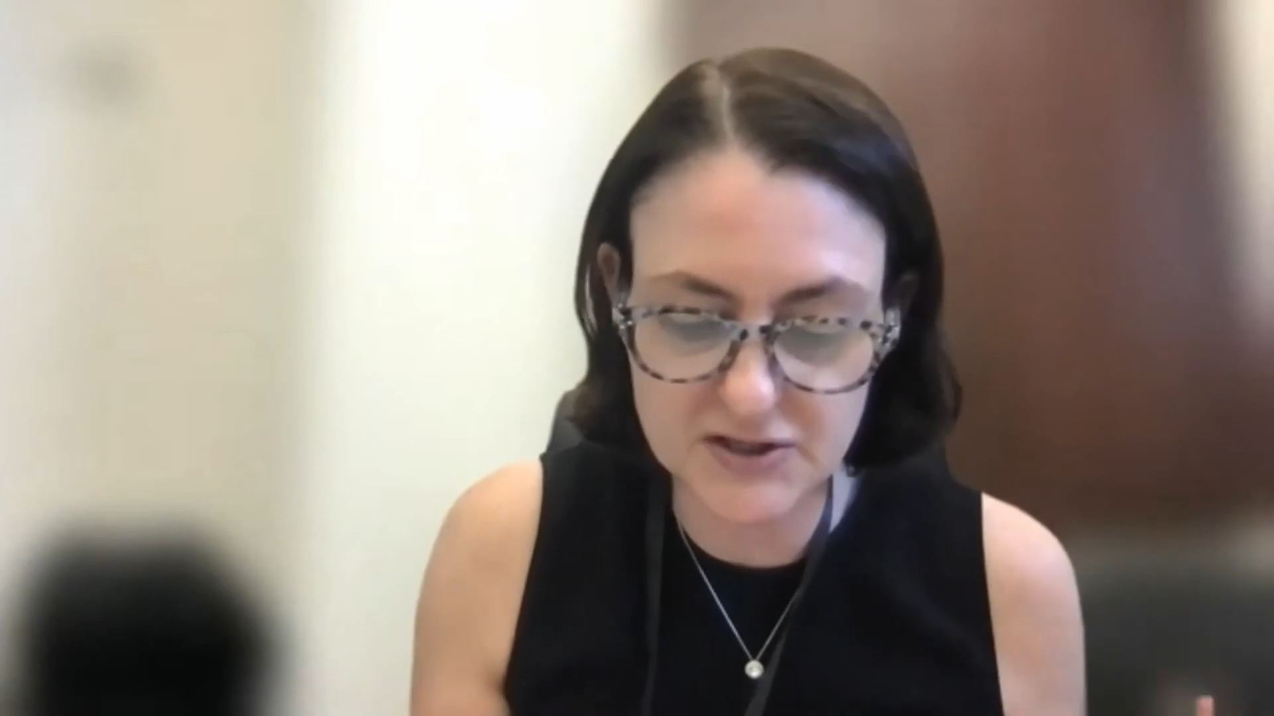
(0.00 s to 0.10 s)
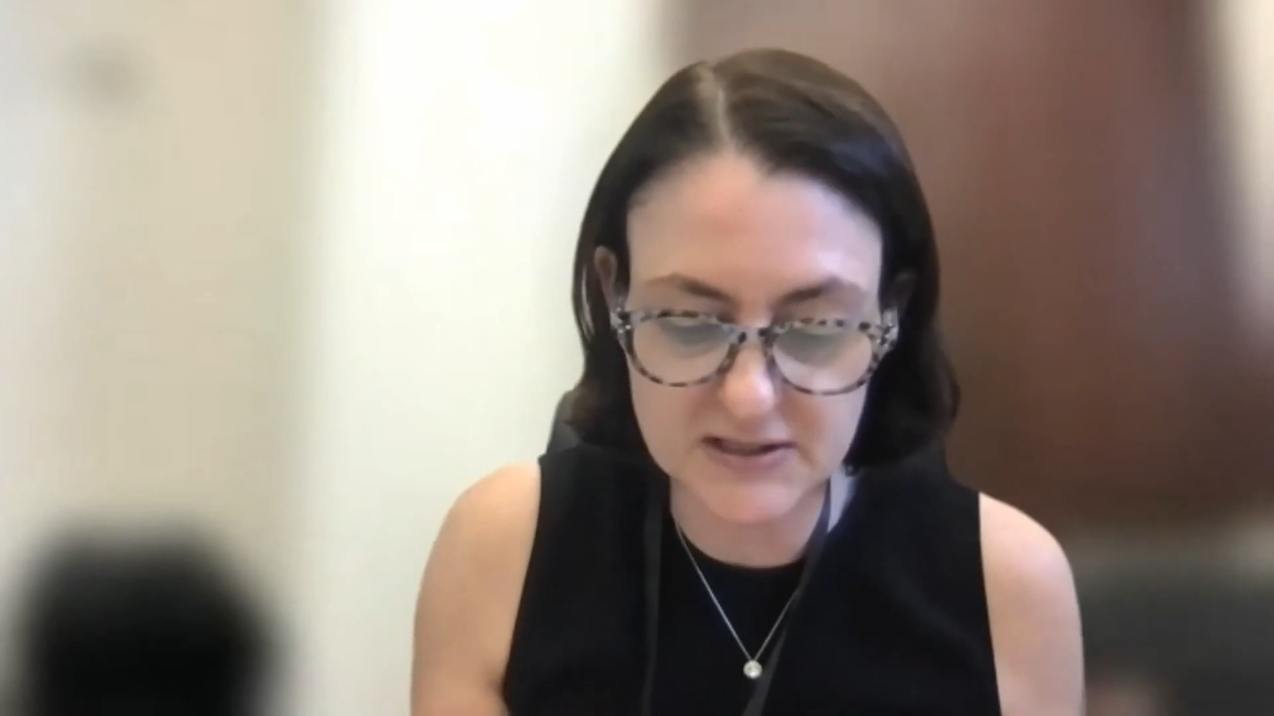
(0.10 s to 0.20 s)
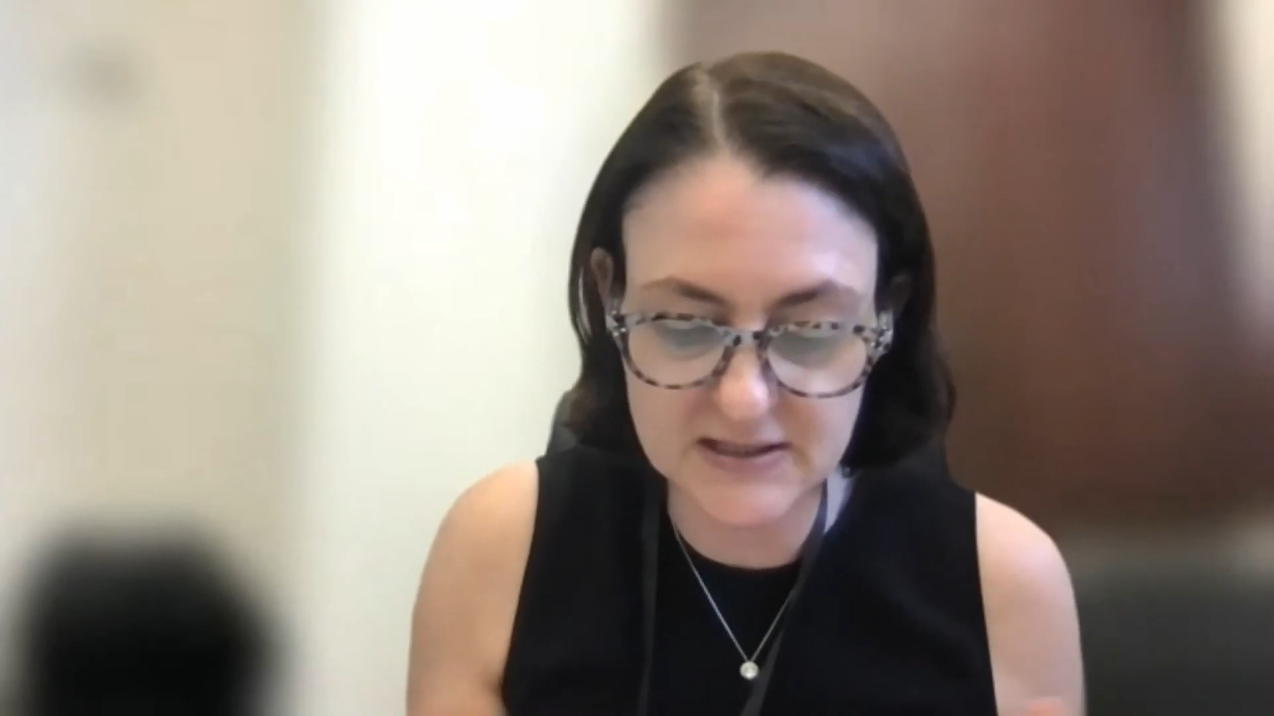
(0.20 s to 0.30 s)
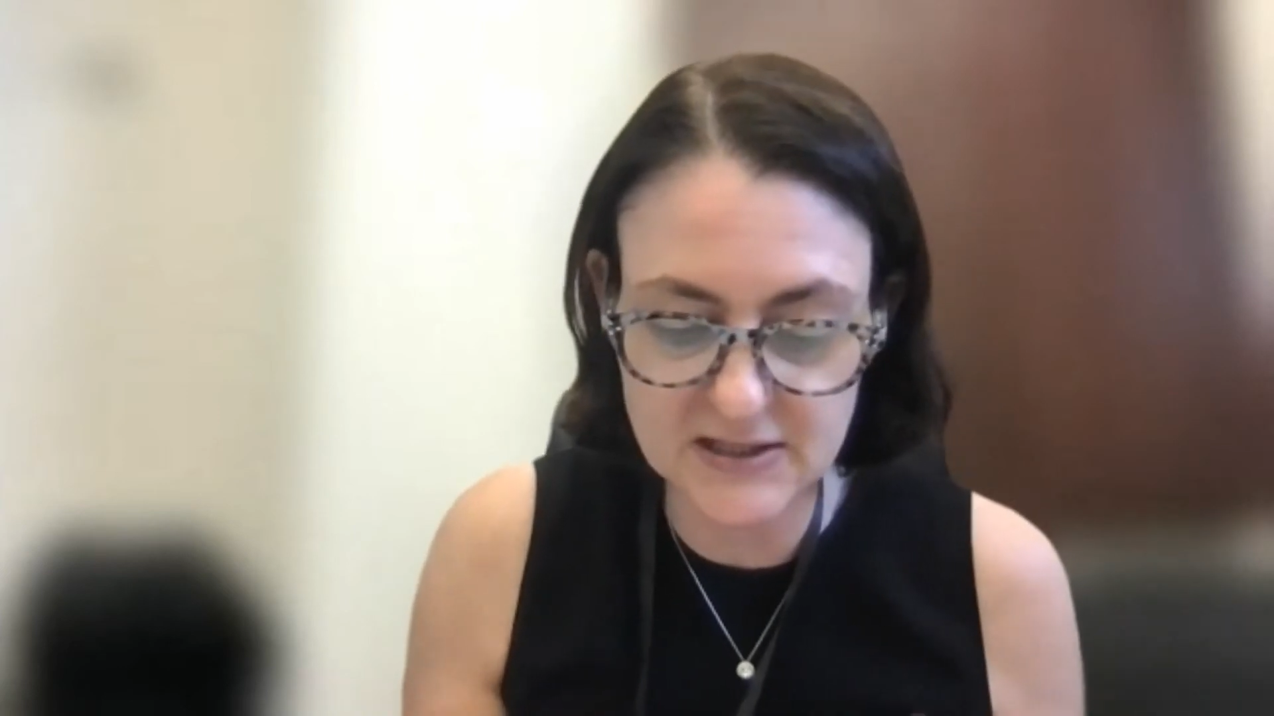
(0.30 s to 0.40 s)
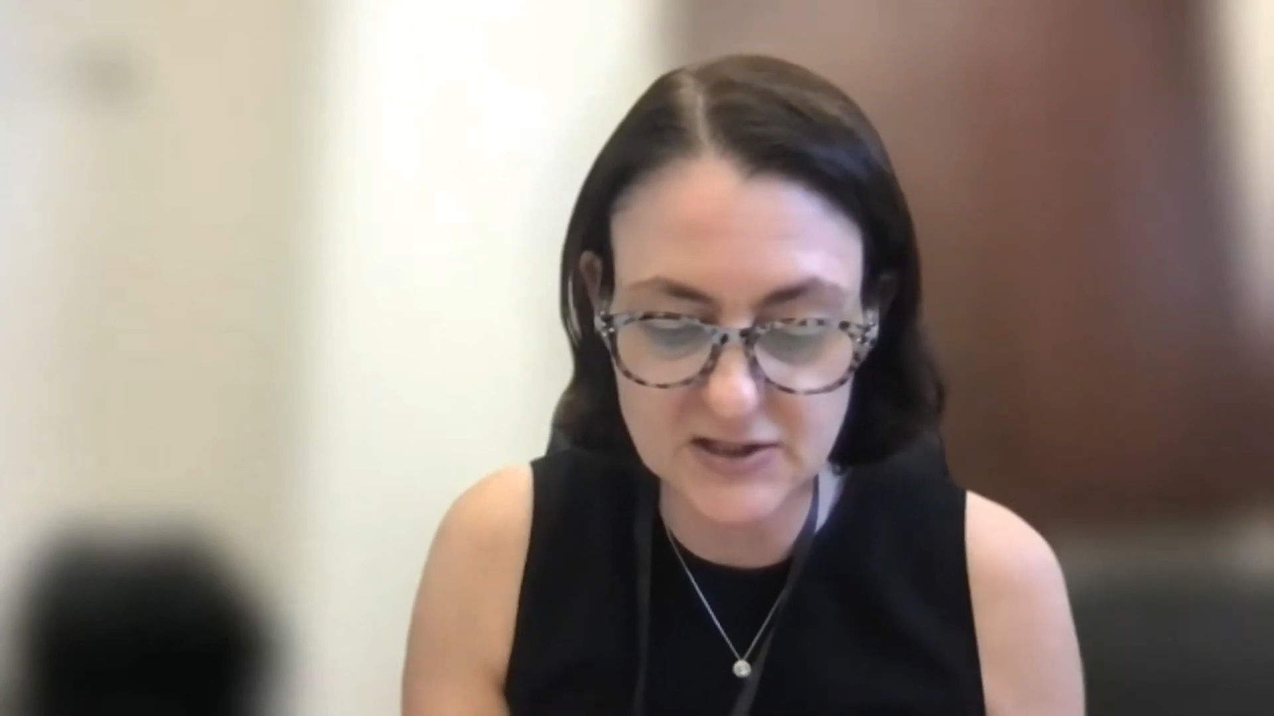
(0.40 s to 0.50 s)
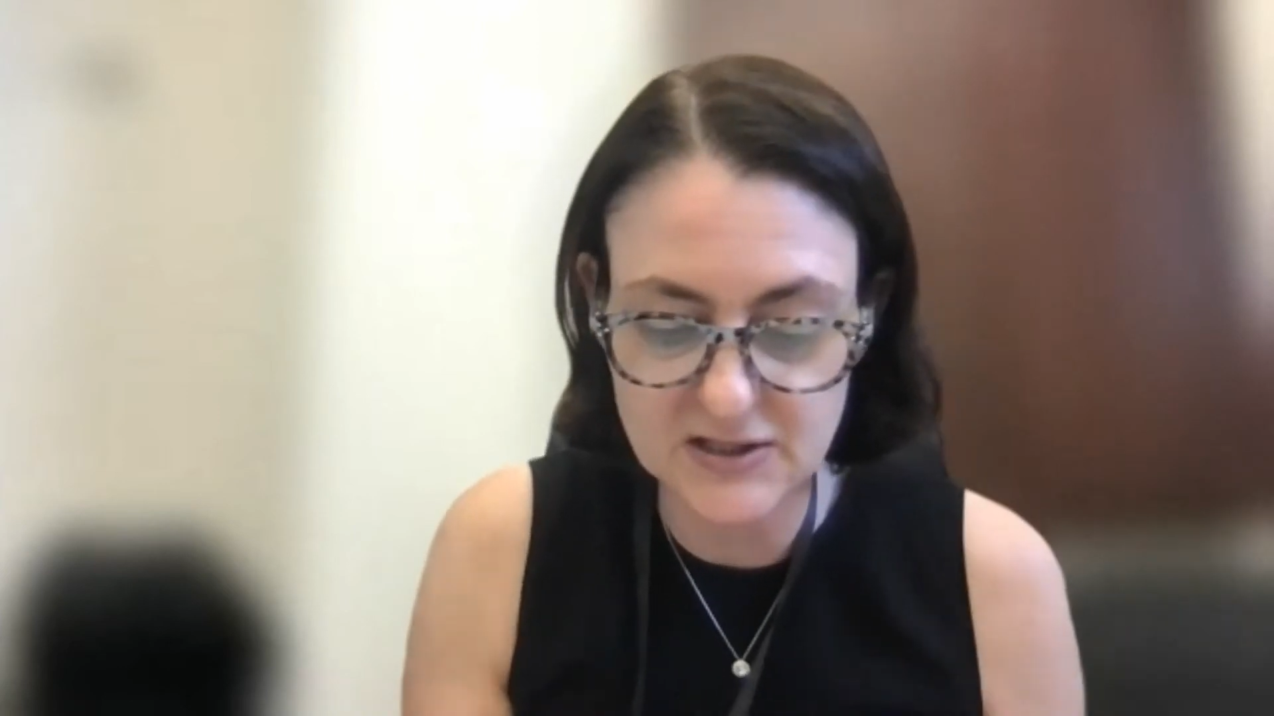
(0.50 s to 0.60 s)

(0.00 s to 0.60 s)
diseases